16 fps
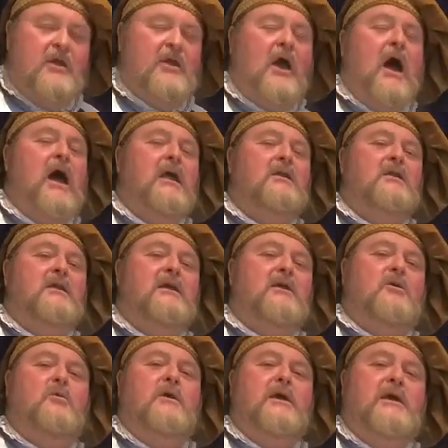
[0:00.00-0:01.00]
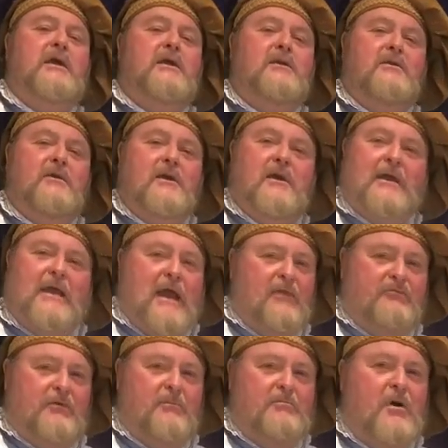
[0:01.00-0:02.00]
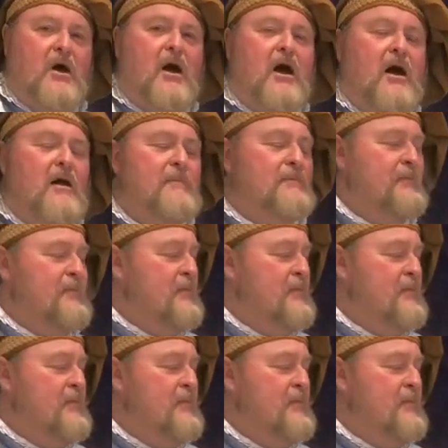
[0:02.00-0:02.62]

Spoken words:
kindly Queen Catherine Parr,